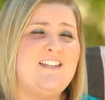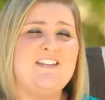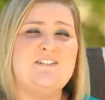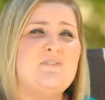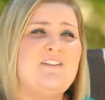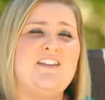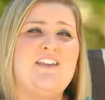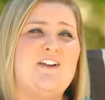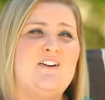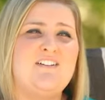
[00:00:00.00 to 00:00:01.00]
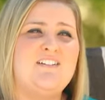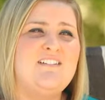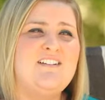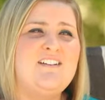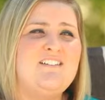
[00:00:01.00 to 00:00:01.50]
kids within a year.
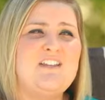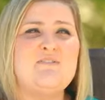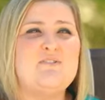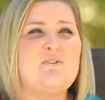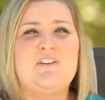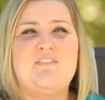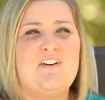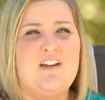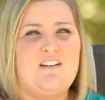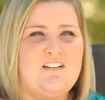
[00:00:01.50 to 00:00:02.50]
They were totally fine.